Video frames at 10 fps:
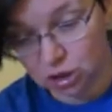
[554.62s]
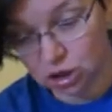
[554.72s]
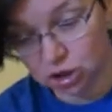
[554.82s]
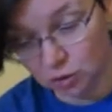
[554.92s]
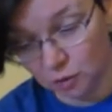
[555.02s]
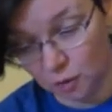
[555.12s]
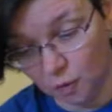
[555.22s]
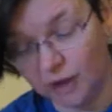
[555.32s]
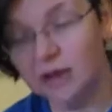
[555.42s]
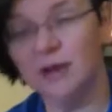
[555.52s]

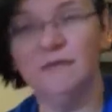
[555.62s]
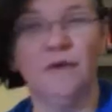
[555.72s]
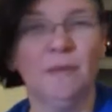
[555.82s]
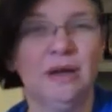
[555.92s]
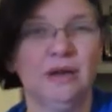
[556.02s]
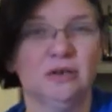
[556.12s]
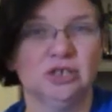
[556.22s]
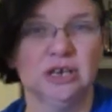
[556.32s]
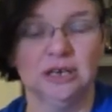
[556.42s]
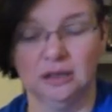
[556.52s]
So, from my
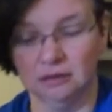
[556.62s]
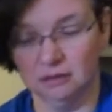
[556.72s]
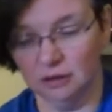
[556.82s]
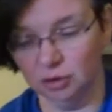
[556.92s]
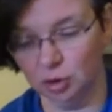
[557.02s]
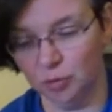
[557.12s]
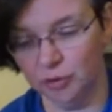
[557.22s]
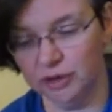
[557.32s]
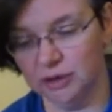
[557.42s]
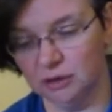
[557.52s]
understanding, a little
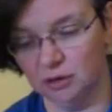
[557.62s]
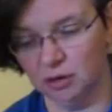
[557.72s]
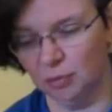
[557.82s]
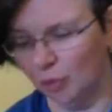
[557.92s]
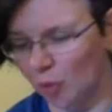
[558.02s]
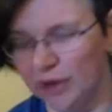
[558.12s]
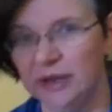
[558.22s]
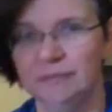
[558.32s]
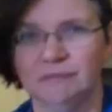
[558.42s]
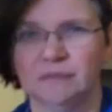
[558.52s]
boy, or a boy,